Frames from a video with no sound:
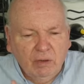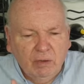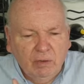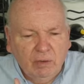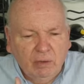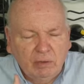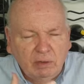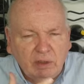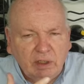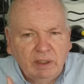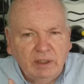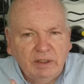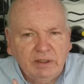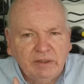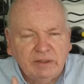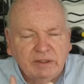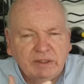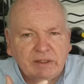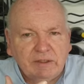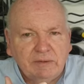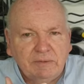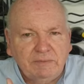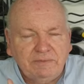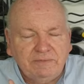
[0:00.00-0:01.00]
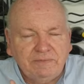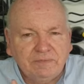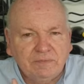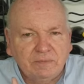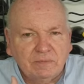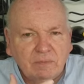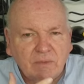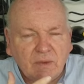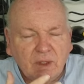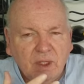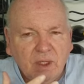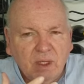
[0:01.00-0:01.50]
All those
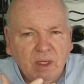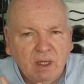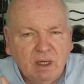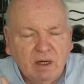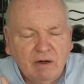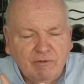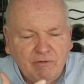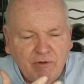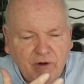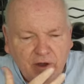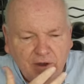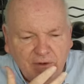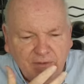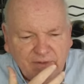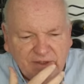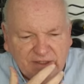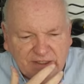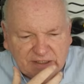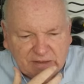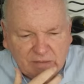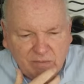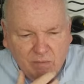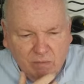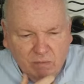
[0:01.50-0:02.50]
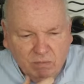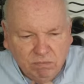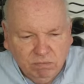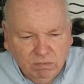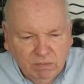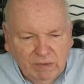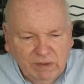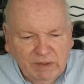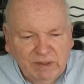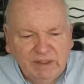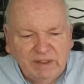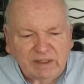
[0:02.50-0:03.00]
aromas
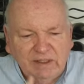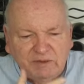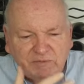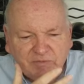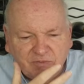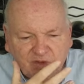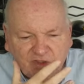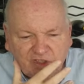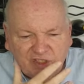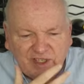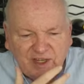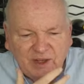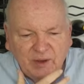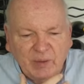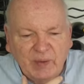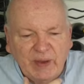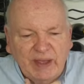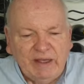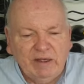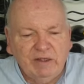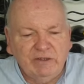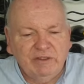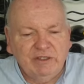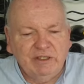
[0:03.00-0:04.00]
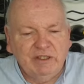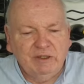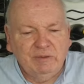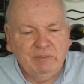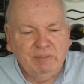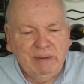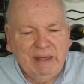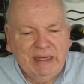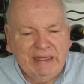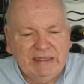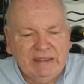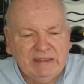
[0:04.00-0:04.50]
segue onto the
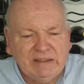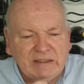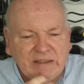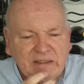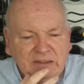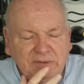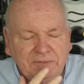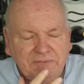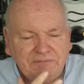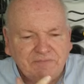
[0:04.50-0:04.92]
palate.